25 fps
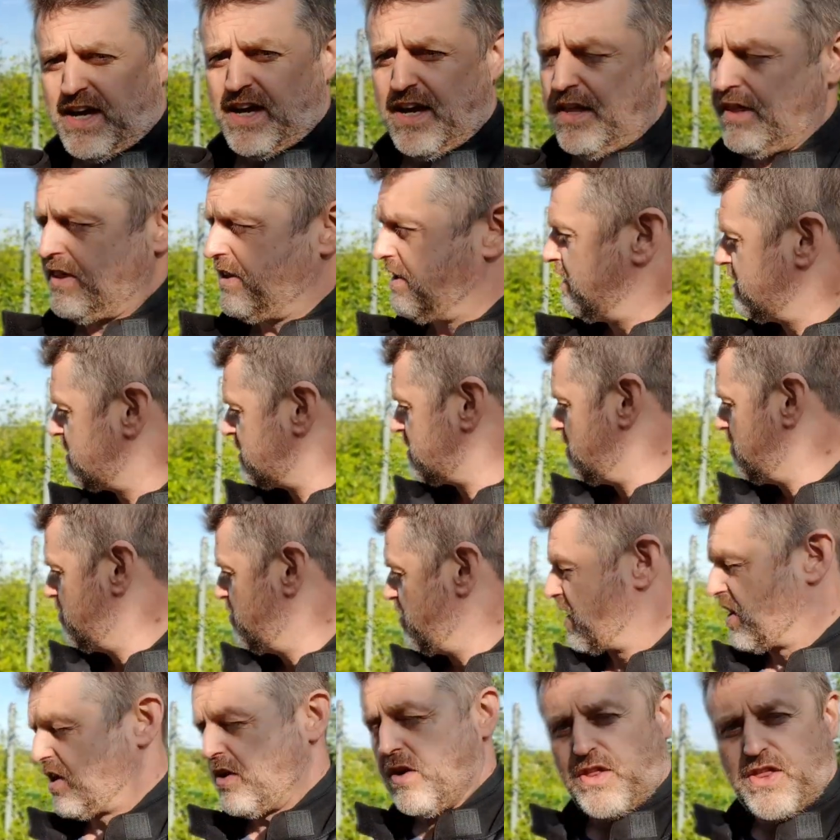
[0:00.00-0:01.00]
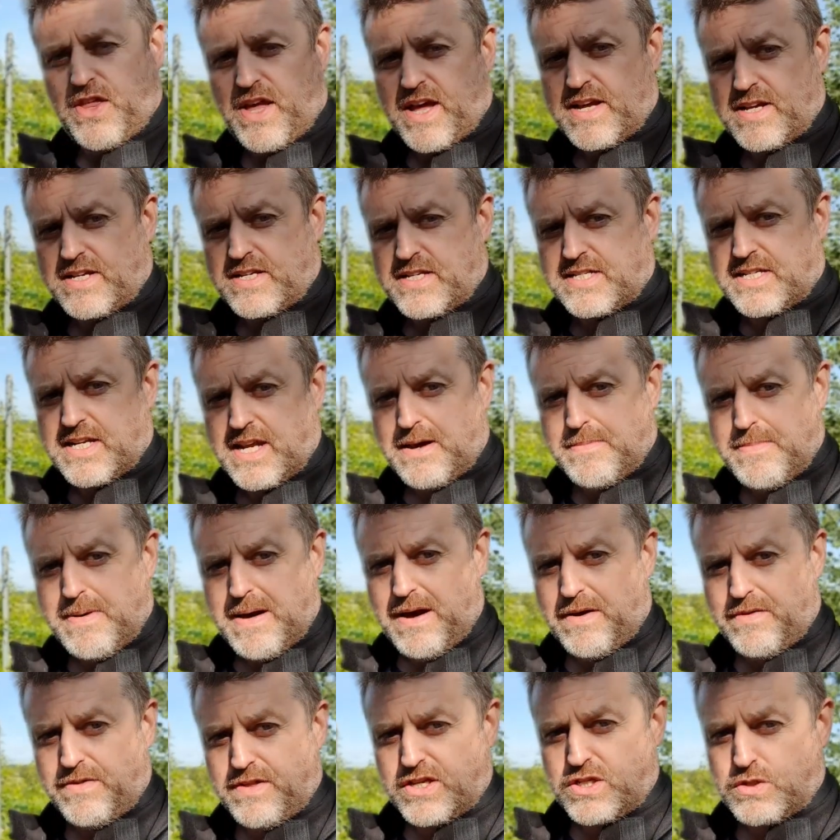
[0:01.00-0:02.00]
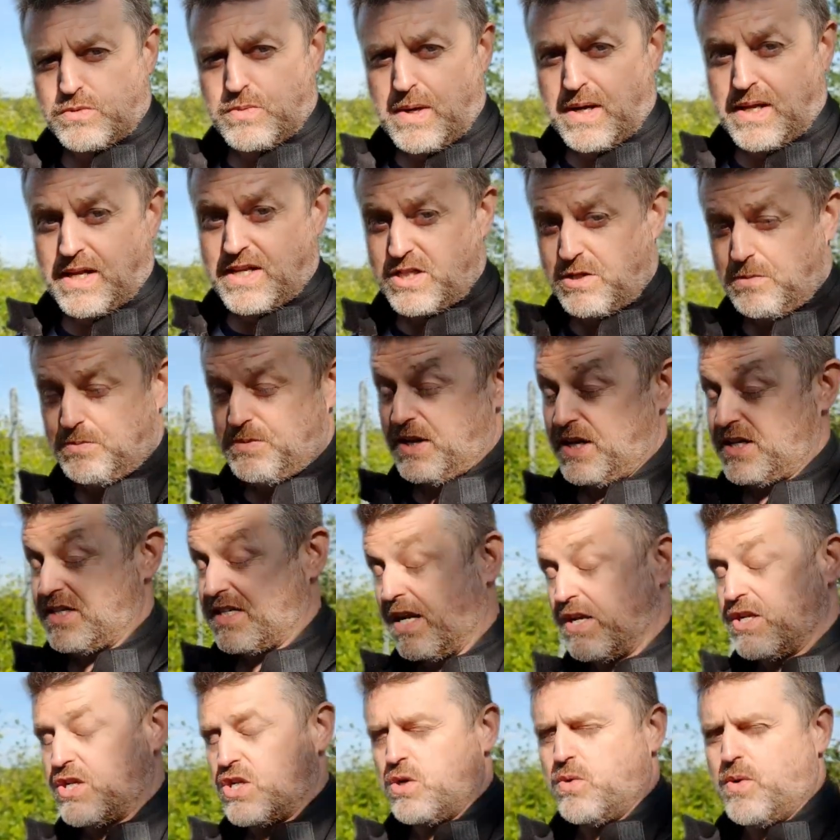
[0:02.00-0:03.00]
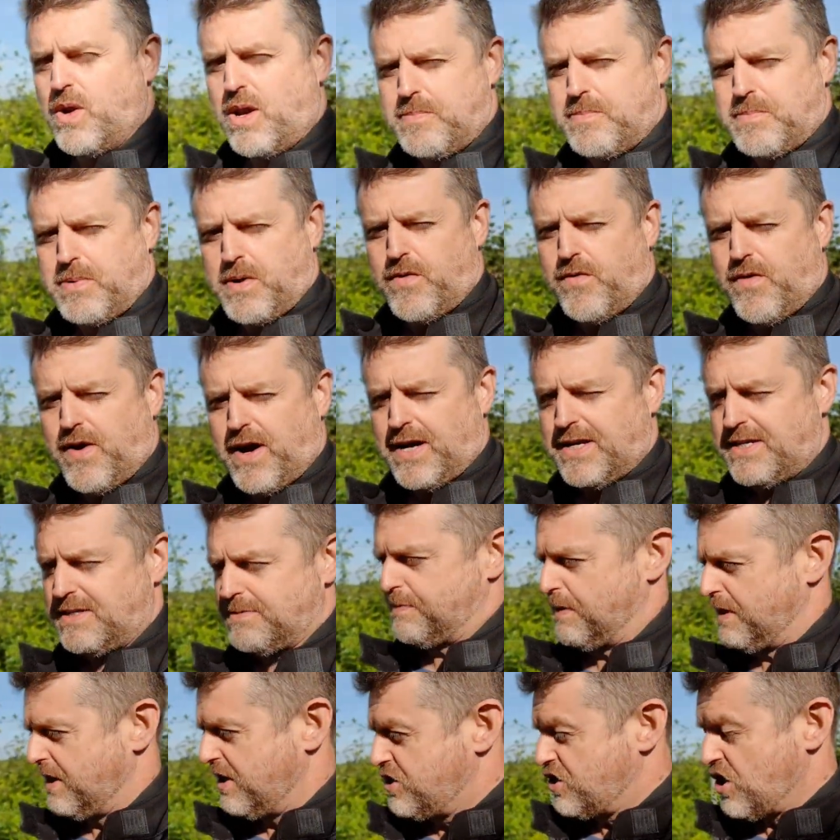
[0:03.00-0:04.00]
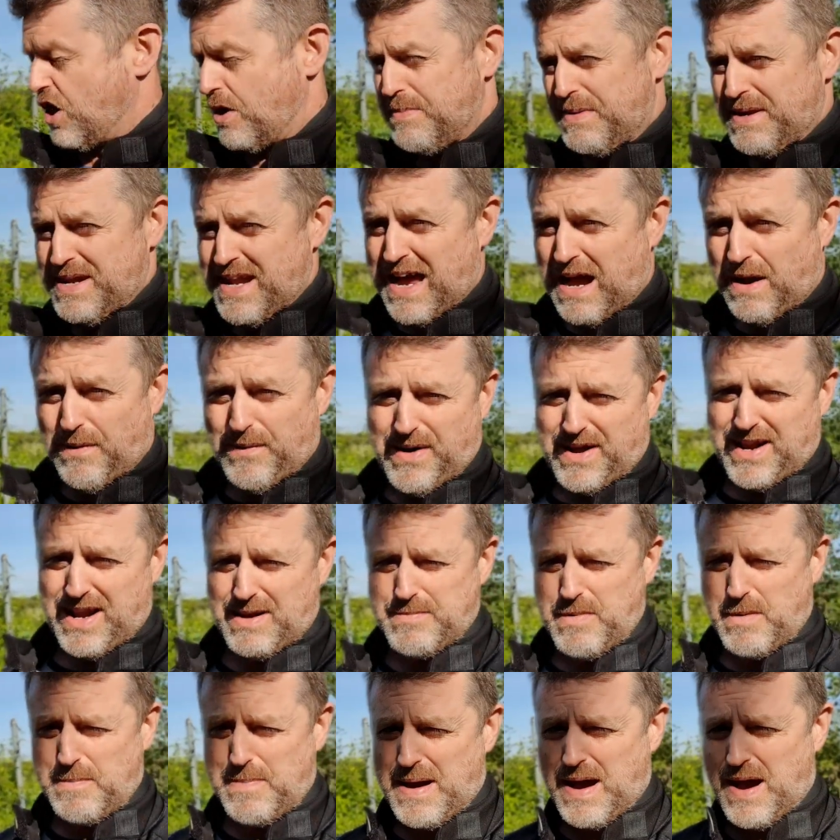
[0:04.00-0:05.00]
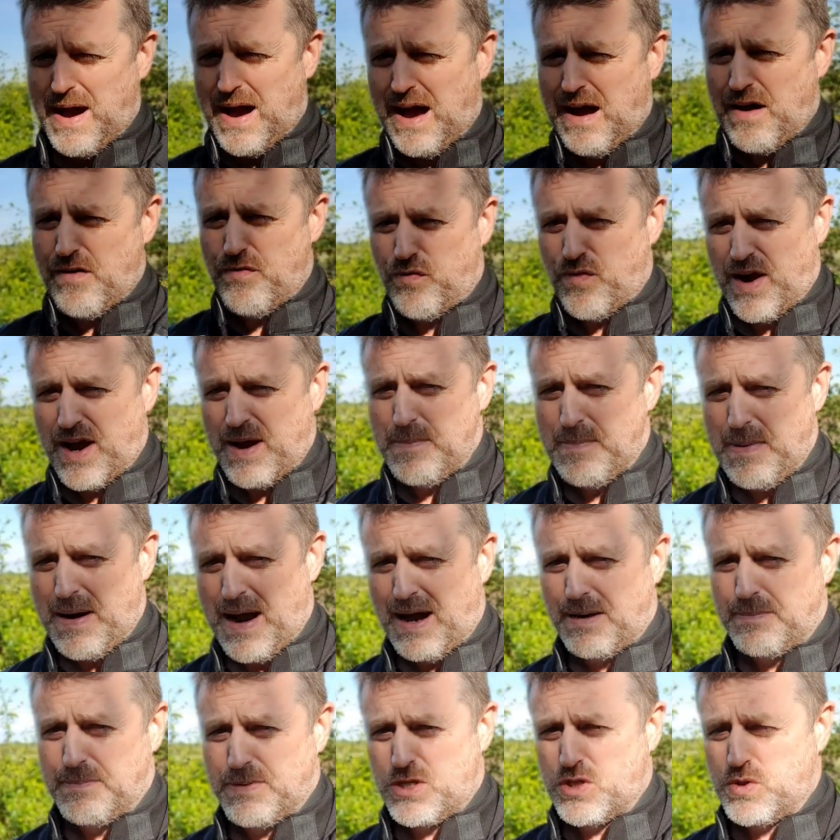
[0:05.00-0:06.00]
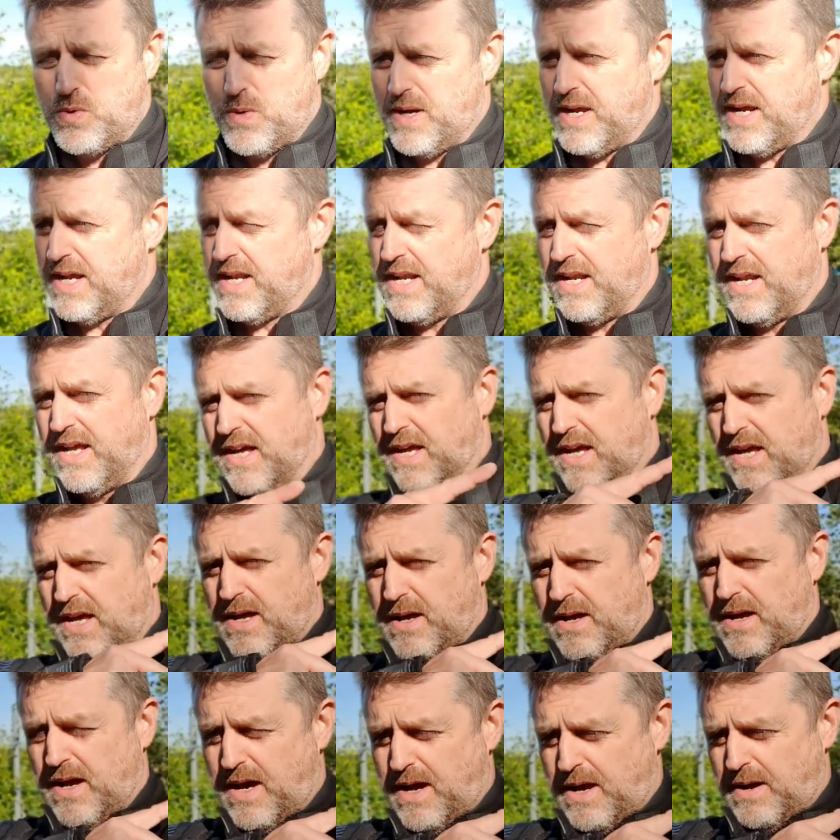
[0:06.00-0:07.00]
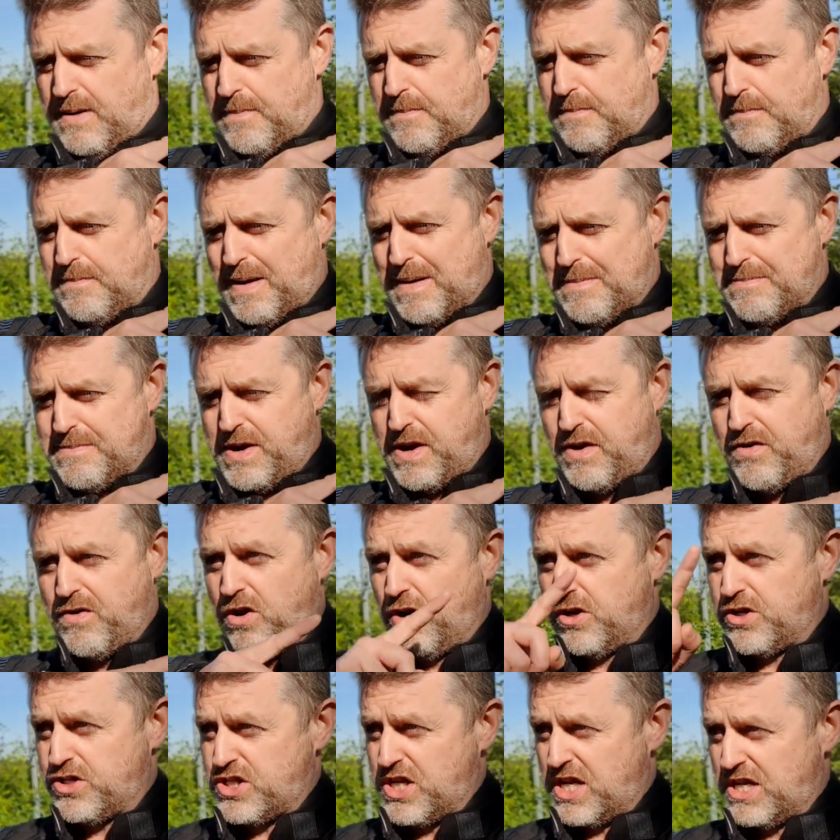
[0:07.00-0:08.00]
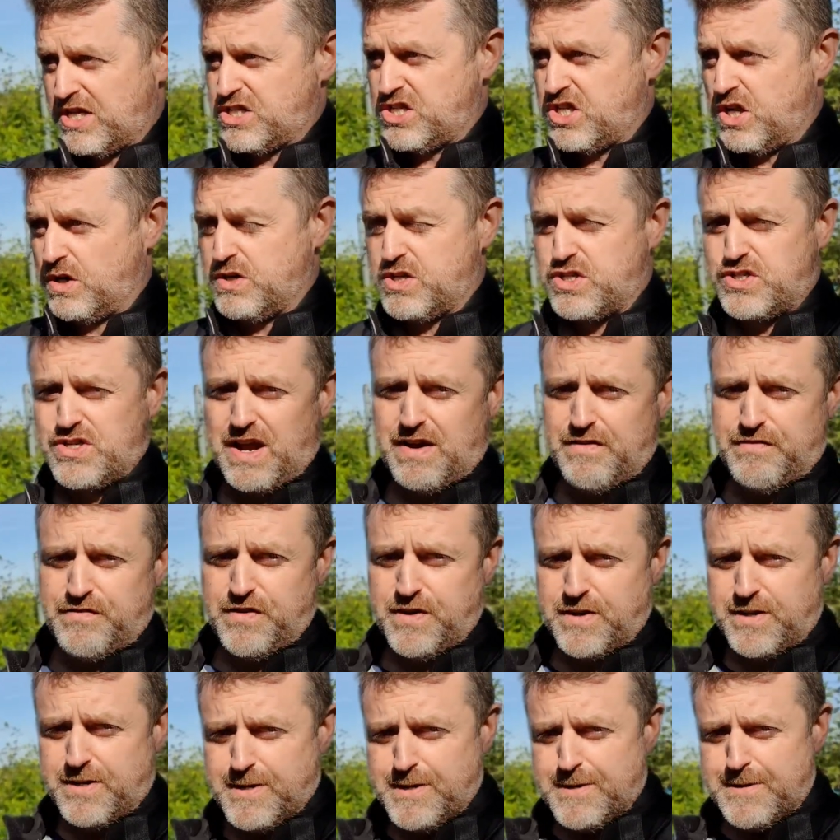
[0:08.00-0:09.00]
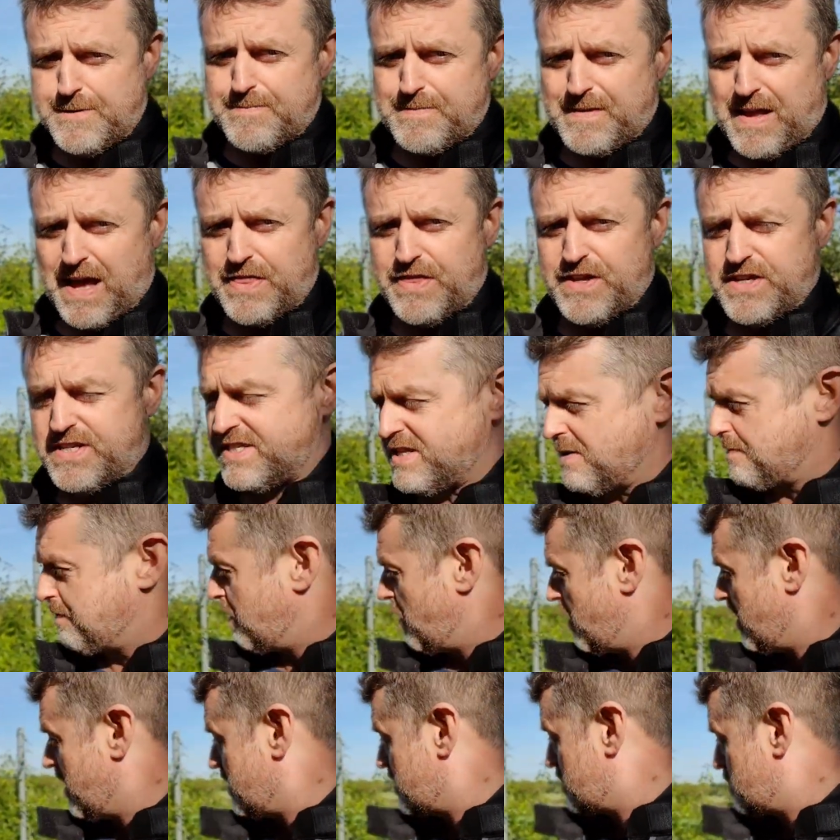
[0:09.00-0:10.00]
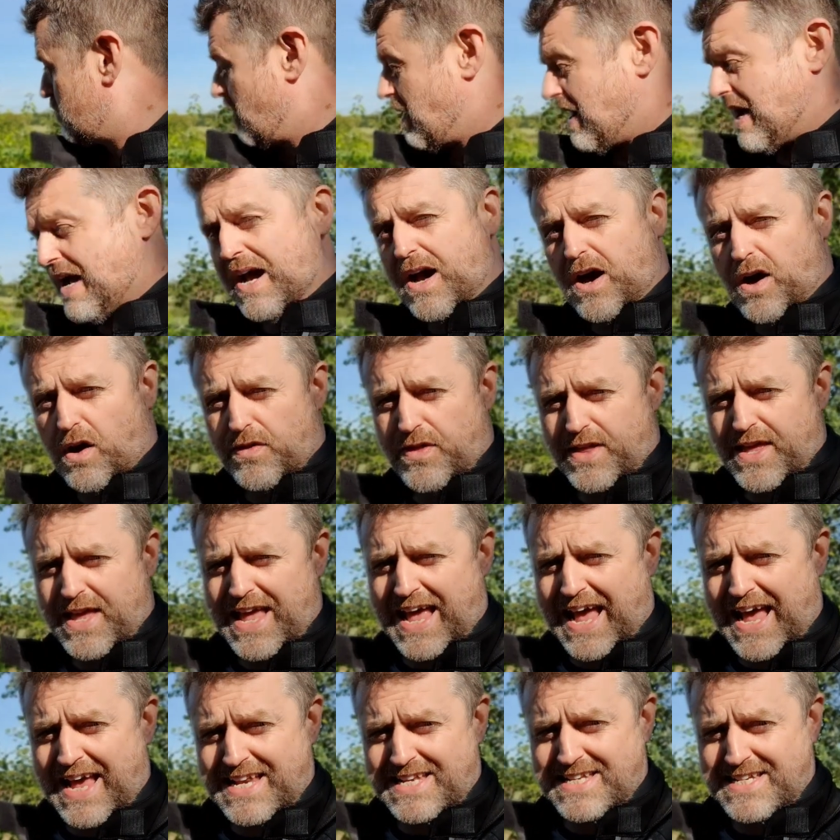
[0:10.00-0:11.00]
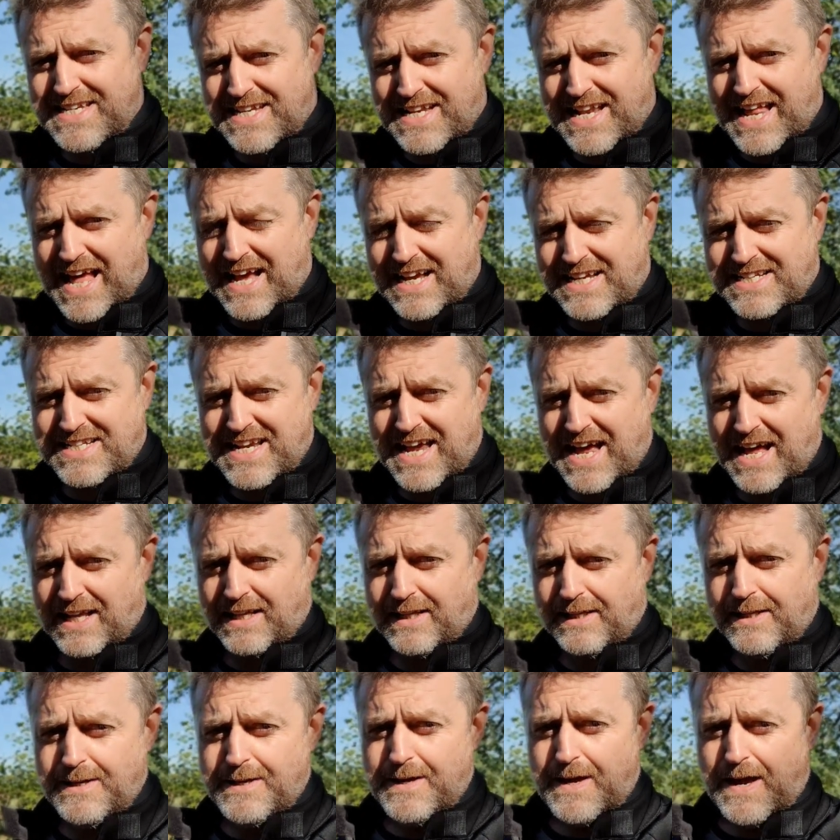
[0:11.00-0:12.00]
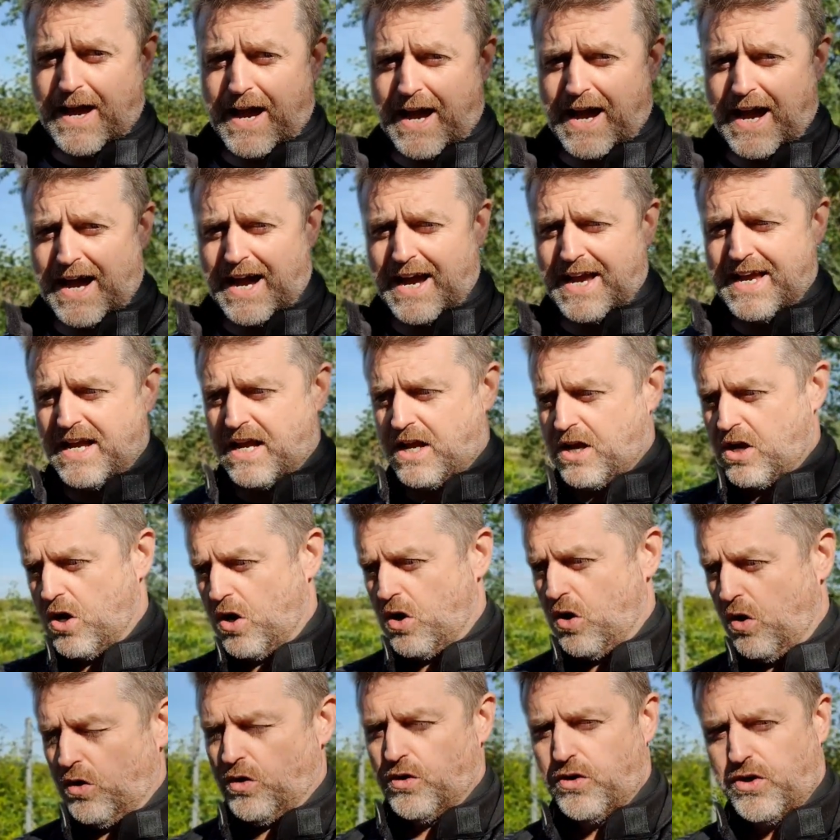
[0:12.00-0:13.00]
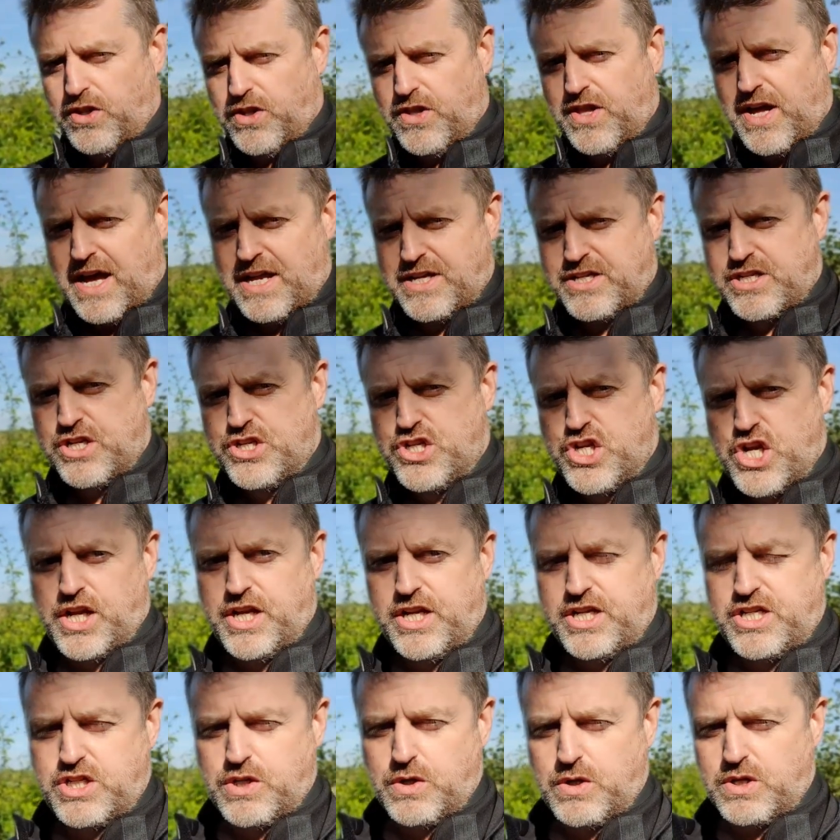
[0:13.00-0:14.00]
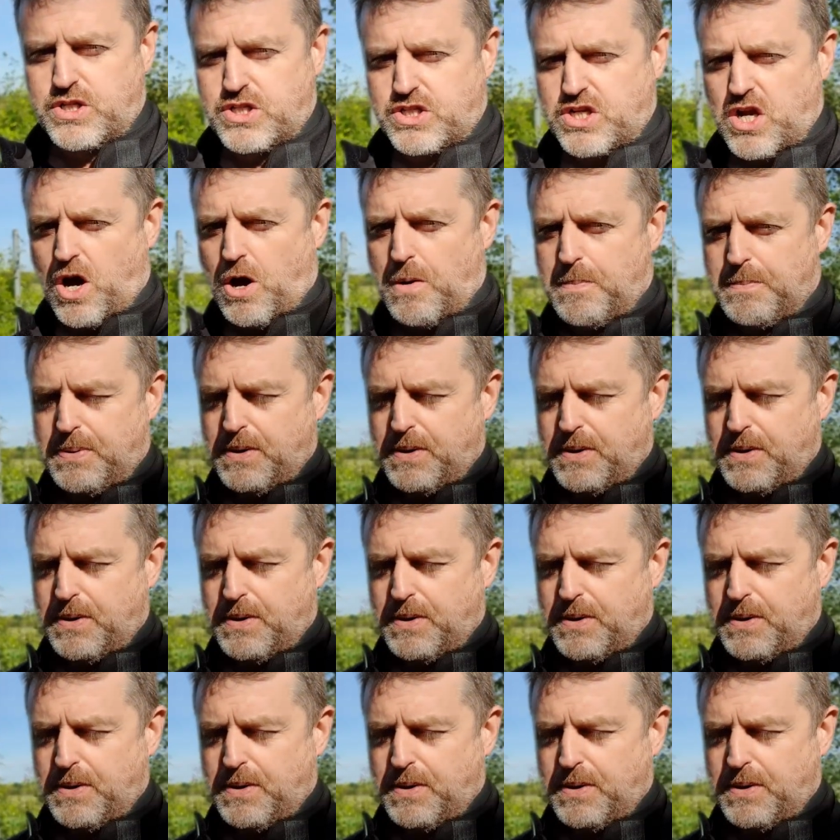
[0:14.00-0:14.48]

There's some really good things about this wheel and some things I do want to put right. But you join me now, and I'm about halfway back between Banbury Cross and Stony Stratford, and this is the point where on the 18XL I called that journey to a stop.